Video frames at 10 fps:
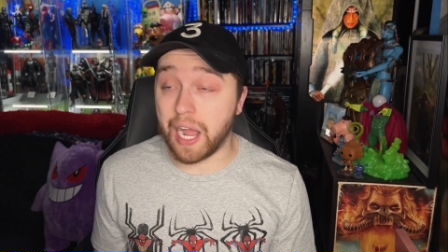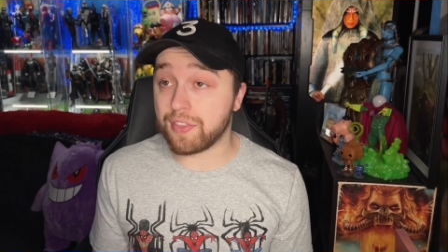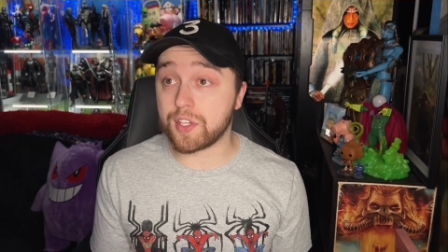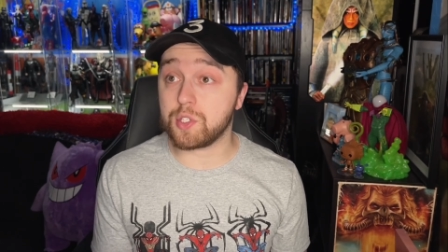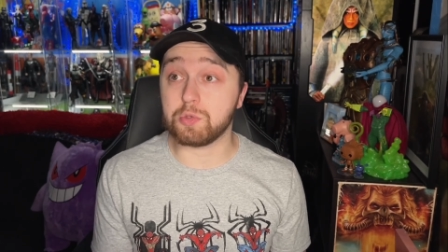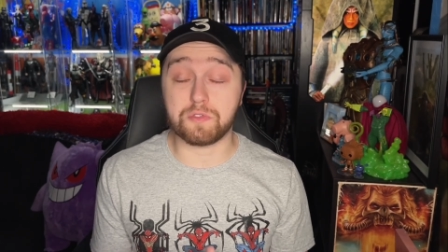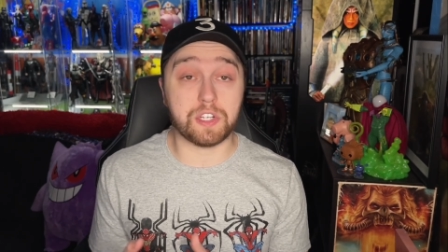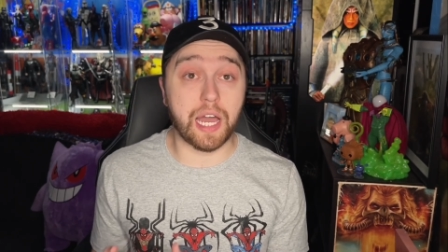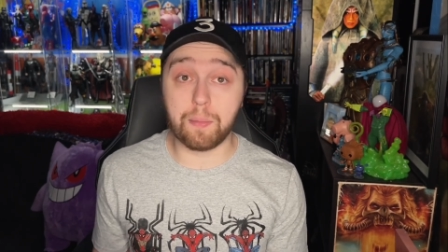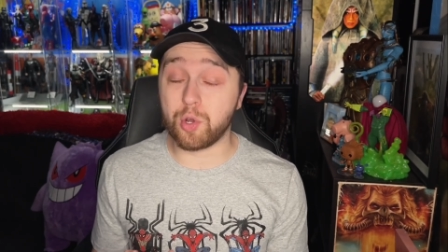I thought she was
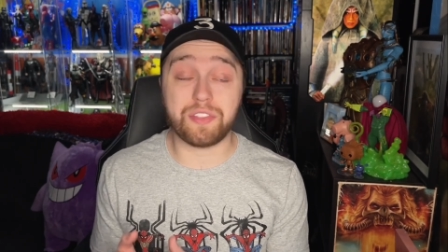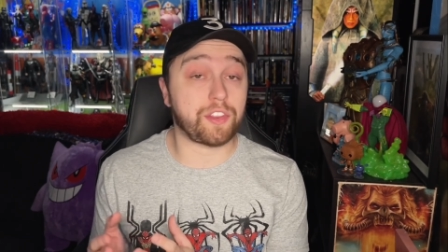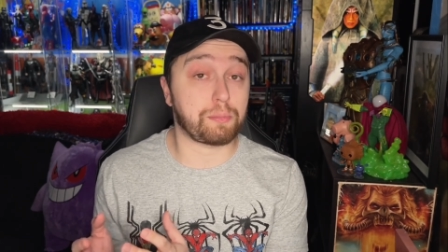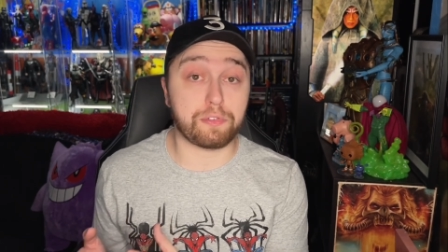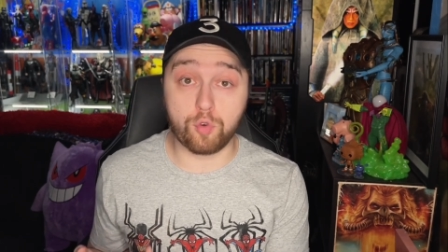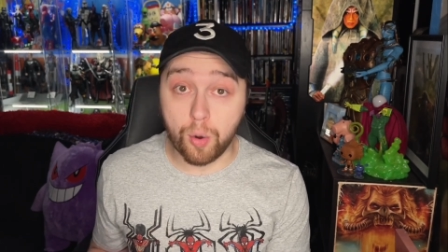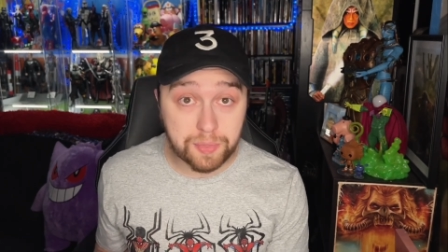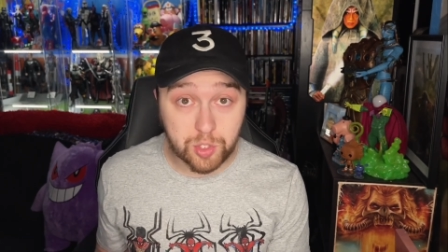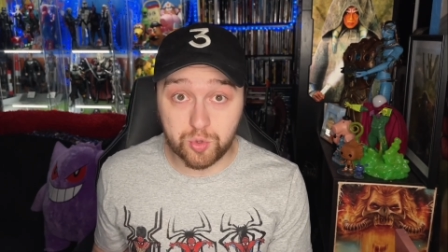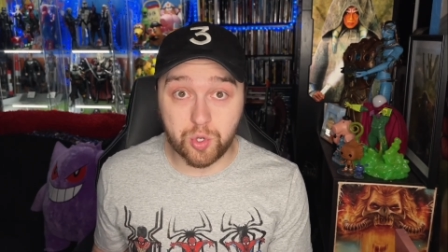phenomenal. I thought the
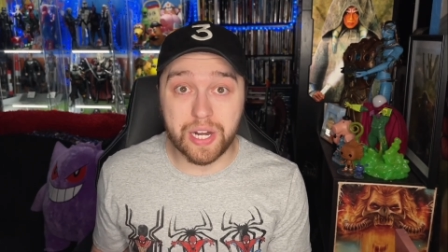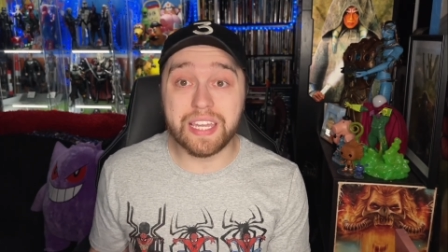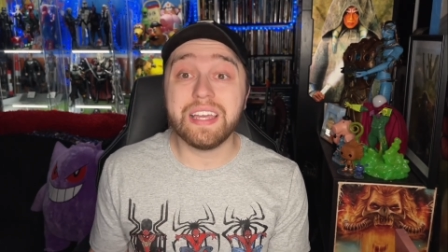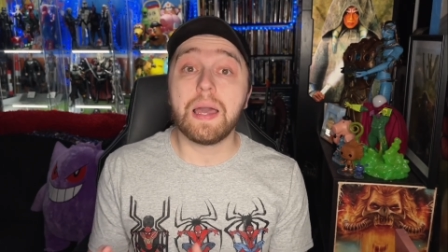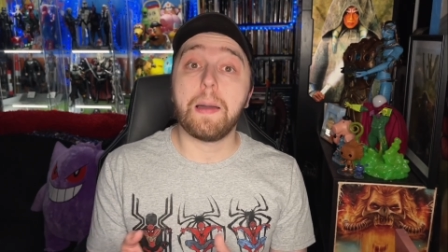performance was great.